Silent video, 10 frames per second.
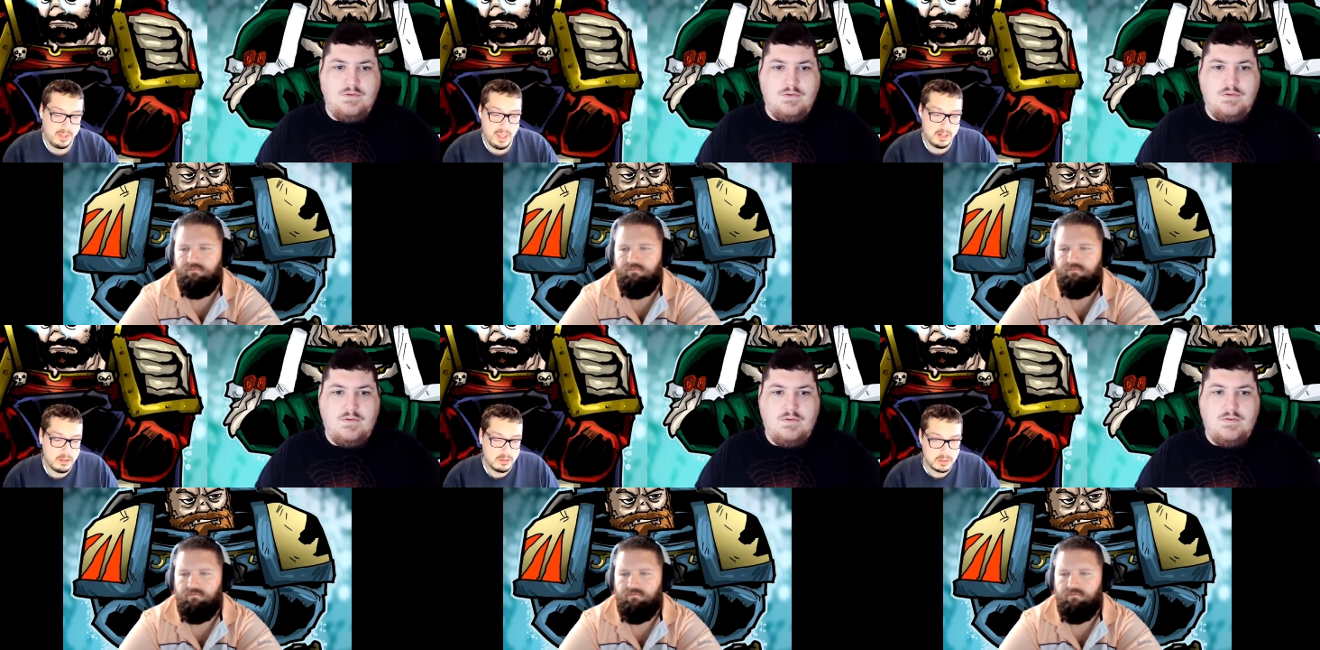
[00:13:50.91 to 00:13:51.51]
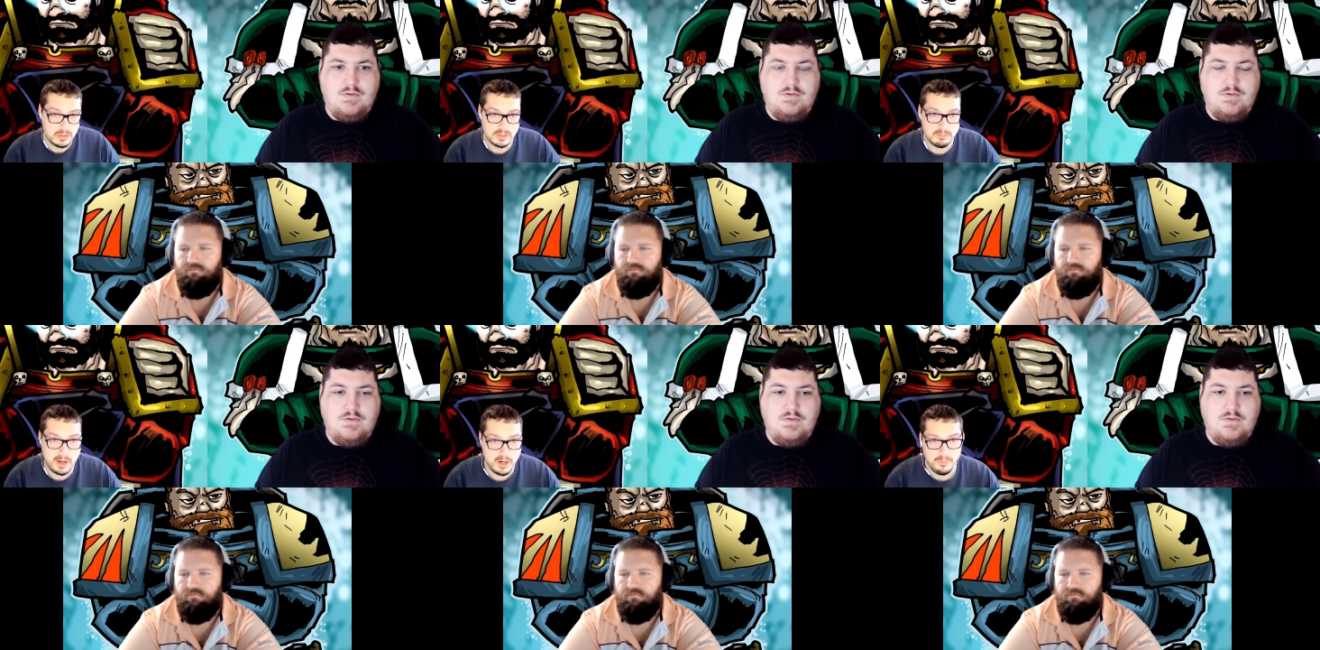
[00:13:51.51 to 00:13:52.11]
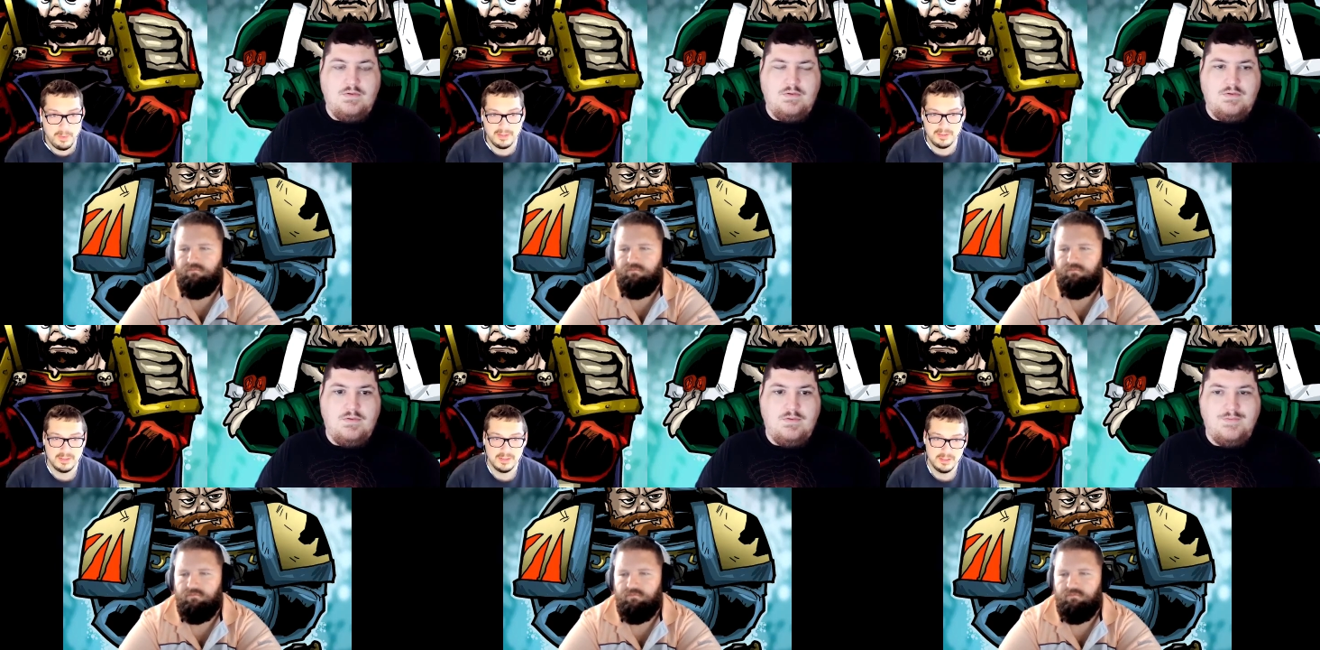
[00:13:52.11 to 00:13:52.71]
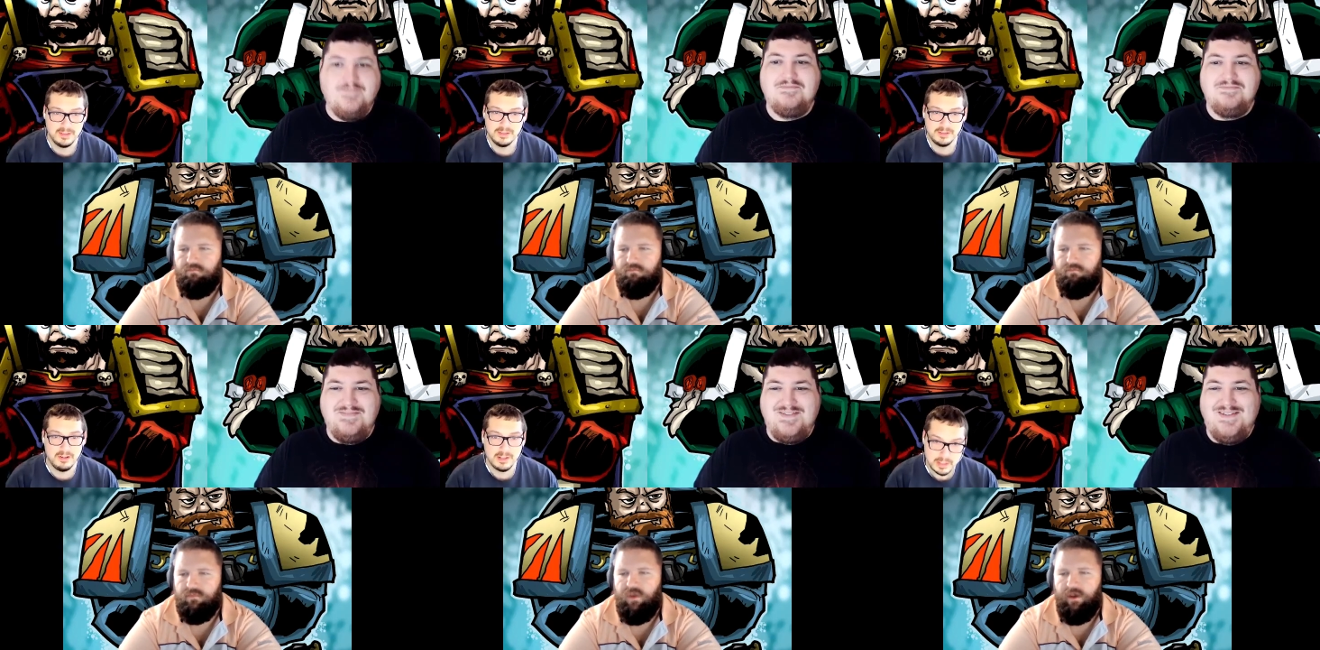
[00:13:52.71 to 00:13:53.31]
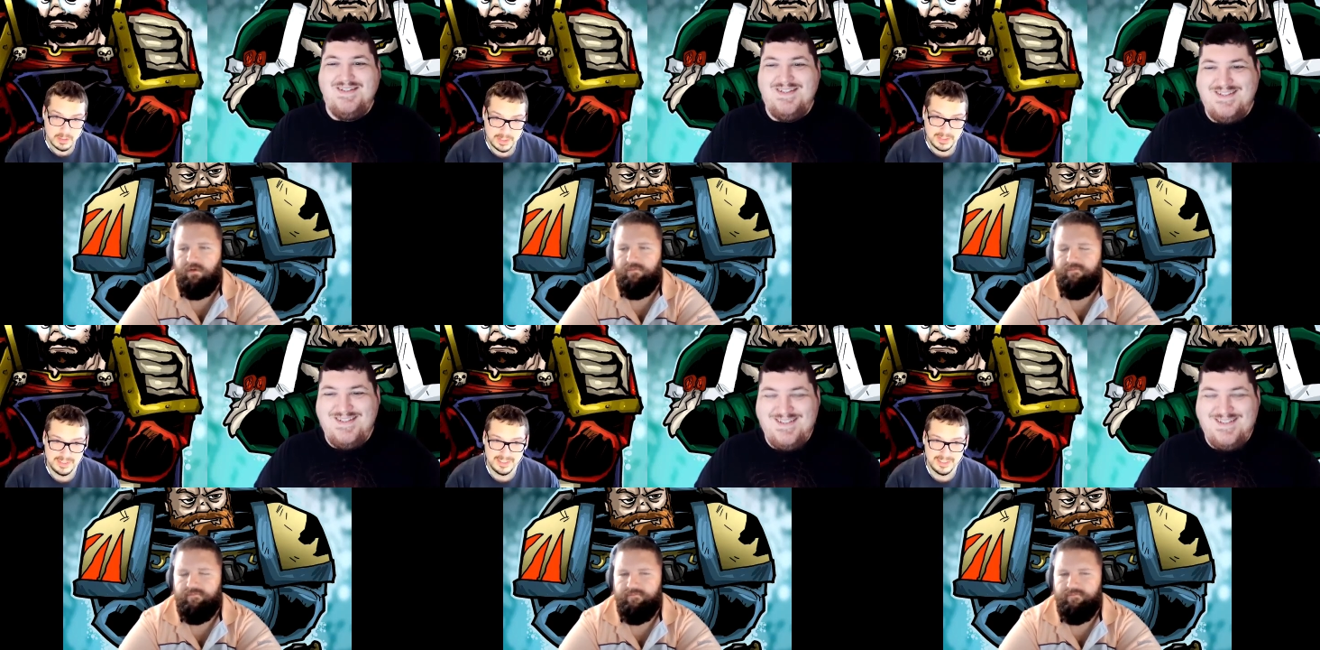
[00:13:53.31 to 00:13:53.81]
Speaker 1: hey, no, you're just biomass. Sorry, dummies.